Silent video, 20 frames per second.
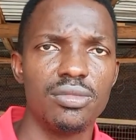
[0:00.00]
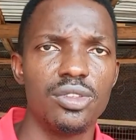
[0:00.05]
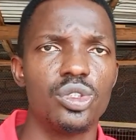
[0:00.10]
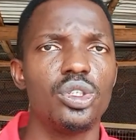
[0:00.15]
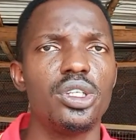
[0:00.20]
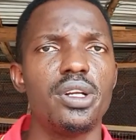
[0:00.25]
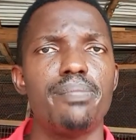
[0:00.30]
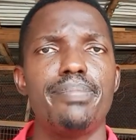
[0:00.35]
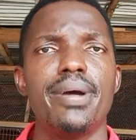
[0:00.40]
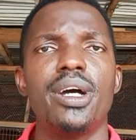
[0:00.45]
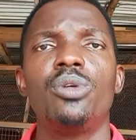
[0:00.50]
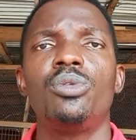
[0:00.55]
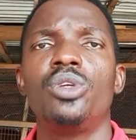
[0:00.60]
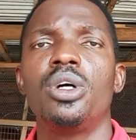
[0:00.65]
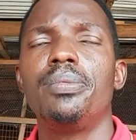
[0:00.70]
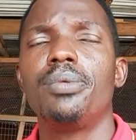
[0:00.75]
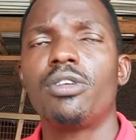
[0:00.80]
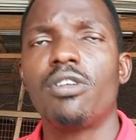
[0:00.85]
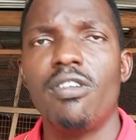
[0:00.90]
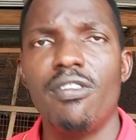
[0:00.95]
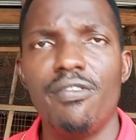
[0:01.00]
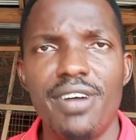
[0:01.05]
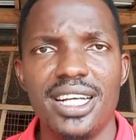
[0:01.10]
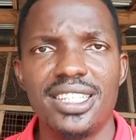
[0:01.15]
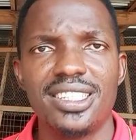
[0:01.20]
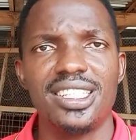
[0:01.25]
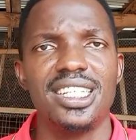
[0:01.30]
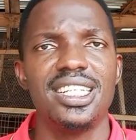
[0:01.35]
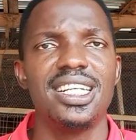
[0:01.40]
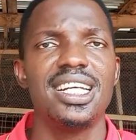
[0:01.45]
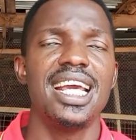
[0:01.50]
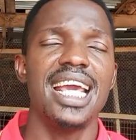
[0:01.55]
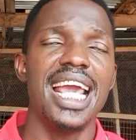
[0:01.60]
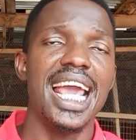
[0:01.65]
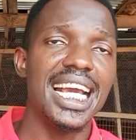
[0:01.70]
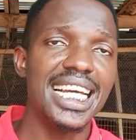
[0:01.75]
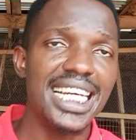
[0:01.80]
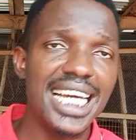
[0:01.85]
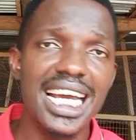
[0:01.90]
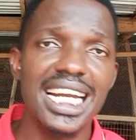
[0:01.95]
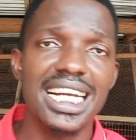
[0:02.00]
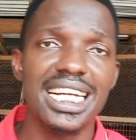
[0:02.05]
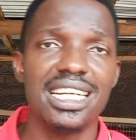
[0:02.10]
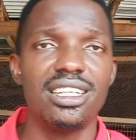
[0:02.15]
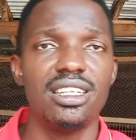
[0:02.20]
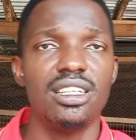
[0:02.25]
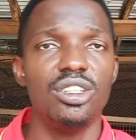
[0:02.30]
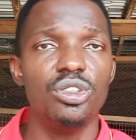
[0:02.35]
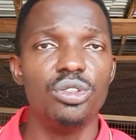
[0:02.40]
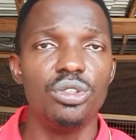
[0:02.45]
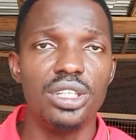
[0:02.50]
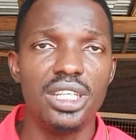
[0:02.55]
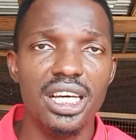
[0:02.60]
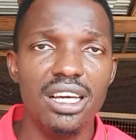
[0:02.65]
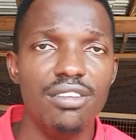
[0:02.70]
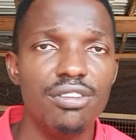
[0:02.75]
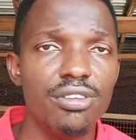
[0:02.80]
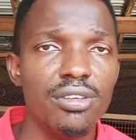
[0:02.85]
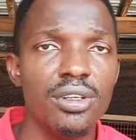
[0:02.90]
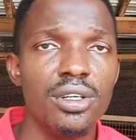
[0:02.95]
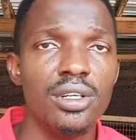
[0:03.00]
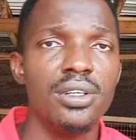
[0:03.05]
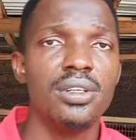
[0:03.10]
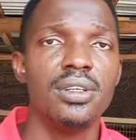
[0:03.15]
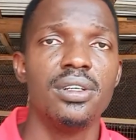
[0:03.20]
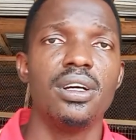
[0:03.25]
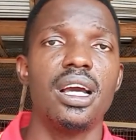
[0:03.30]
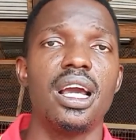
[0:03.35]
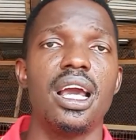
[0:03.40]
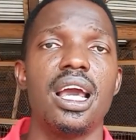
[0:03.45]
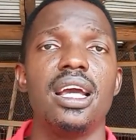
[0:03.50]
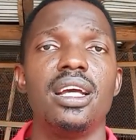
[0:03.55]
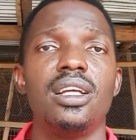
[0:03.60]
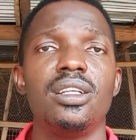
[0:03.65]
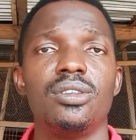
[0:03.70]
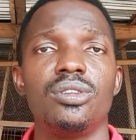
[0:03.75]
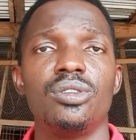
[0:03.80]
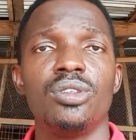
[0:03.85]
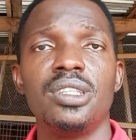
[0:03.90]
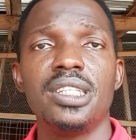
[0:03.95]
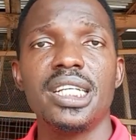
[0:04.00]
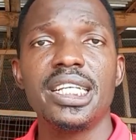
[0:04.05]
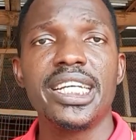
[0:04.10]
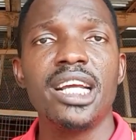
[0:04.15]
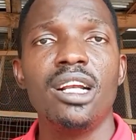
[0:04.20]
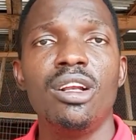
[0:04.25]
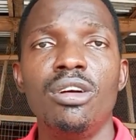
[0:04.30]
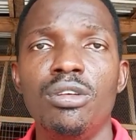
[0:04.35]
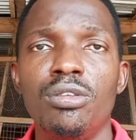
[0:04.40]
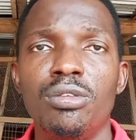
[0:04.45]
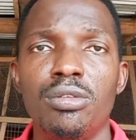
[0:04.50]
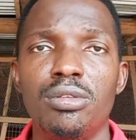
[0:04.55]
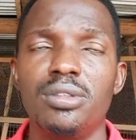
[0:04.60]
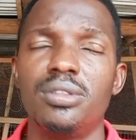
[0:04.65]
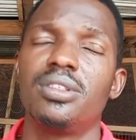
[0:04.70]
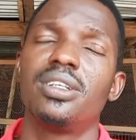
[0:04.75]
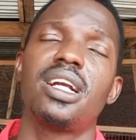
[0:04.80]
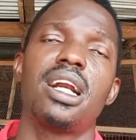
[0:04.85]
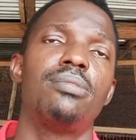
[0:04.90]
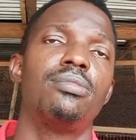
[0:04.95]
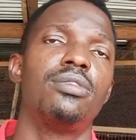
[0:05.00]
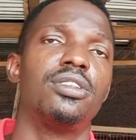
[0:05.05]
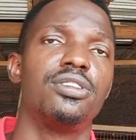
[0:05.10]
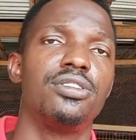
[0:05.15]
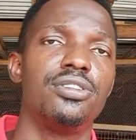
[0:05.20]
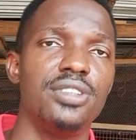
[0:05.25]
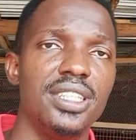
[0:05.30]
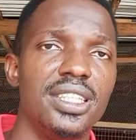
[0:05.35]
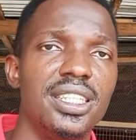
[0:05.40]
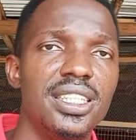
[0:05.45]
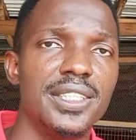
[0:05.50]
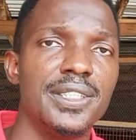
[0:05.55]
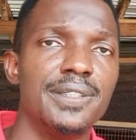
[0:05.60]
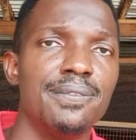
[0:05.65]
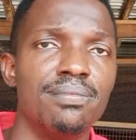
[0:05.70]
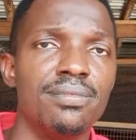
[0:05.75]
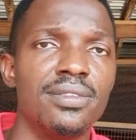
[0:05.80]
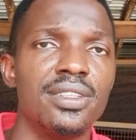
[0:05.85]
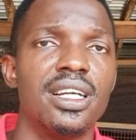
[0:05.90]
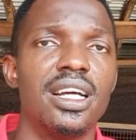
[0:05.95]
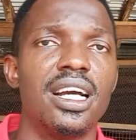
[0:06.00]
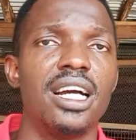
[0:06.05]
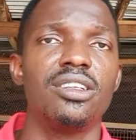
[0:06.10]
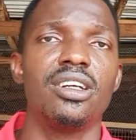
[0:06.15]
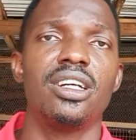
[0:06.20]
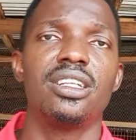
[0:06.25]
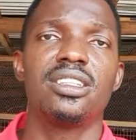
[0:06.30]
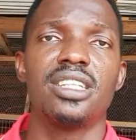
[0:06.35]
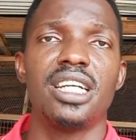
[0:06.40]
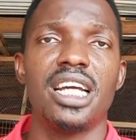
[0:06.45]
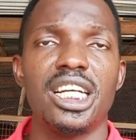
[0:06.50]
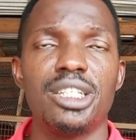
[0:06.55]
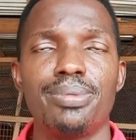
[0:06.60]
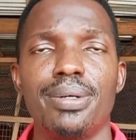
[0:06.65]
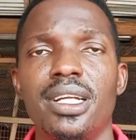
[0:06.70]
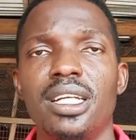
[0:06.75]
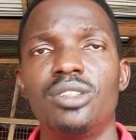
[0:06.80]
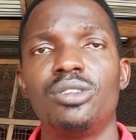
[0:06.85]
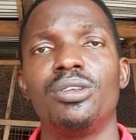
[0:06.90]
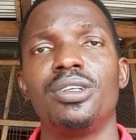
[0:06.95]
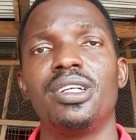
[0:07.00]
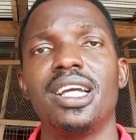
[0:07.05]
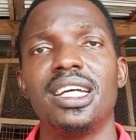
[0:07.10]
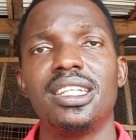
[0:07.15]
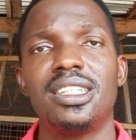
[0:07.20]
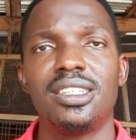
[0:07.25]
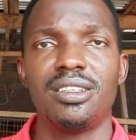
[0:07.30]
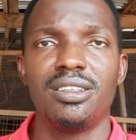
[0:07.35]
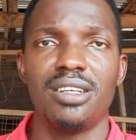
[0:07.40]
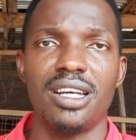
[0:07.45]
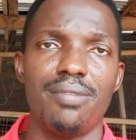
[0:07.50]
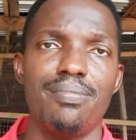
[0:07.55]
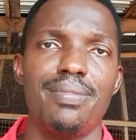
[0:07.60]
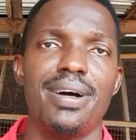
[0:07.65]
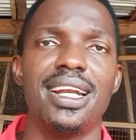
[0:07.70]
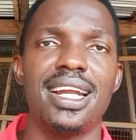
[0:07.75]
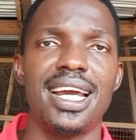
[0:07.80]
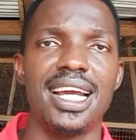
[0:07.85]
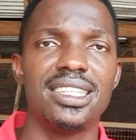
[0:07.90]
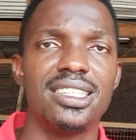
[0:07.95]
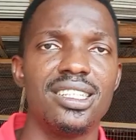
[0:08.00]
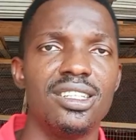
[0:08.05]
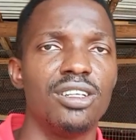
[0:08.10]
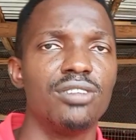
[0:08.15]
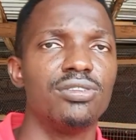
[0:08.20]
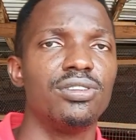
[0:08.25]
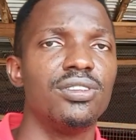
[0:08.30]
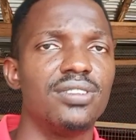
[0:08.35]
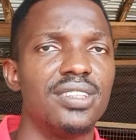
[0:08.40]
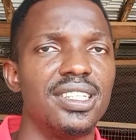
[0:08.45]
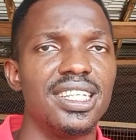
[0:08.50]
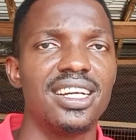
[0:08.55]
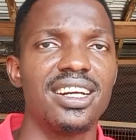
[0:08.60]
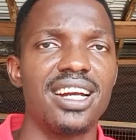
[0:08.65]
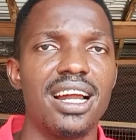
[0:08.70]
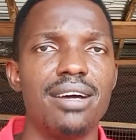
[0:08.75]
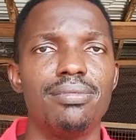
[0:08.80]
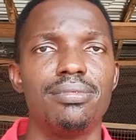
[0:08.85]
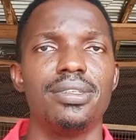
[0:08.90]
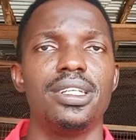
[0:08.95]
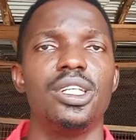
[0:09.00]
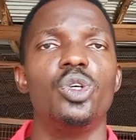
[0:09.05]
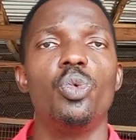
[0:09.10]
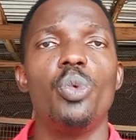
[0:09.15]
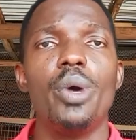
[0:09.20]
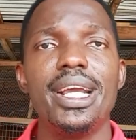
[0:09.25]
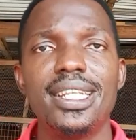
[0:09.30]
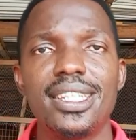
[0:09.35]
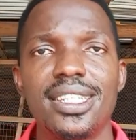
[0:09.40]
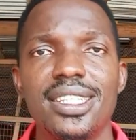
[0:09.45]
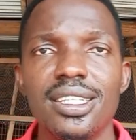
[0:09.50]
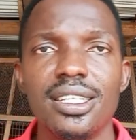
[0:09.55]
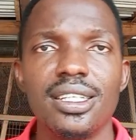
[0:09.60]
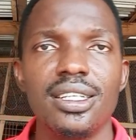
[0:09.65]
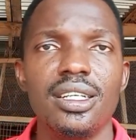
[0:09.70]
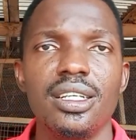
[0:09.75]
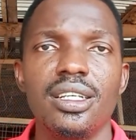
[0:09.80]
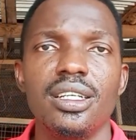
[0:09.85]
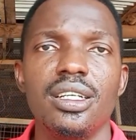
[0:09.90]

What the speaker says: So the bird will not be converting again. You give 20 kilogram of feed and you're expected to get about 19 or 15 gram in weight.